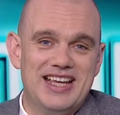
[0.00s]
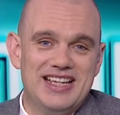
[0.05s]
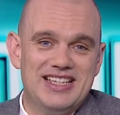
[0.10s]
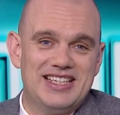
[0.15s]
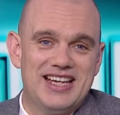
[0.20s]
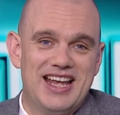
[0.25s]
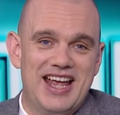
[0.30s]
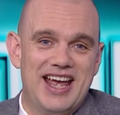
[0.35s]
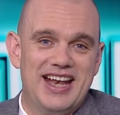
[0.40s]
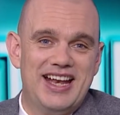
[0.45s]

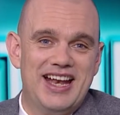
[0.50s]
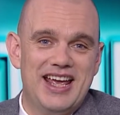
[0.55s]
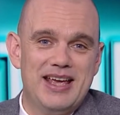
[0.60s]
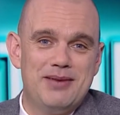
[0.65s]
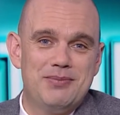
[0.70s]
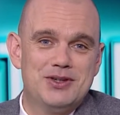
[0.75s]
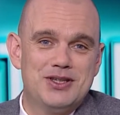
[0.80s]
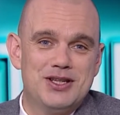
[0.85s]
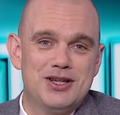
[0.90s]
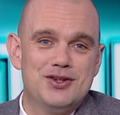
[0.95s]
eat it, and
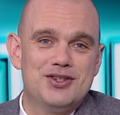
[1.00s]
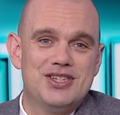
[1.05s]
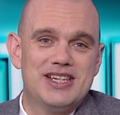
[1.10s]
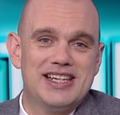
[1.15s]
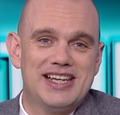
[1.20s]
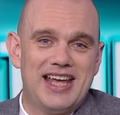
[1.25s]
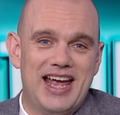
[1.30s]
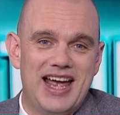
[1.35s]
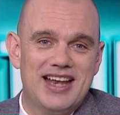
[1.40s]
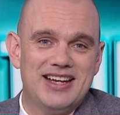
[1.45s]
Labour's
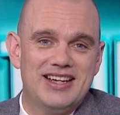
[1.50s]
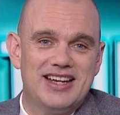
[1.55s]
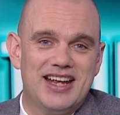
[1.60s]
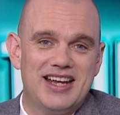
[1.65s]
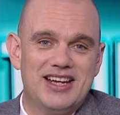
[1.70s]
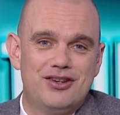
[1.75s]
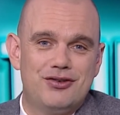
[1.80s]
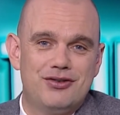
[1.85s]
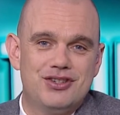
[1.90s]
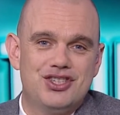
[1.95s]
losing
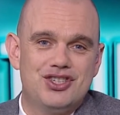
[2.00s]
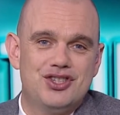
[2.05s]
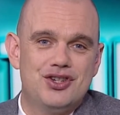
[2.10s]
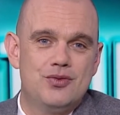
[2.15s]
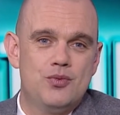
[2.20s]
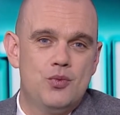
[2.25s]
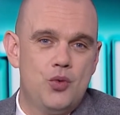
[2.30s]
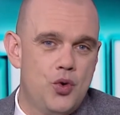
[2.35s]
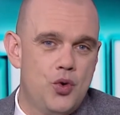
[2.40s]
candidate Christian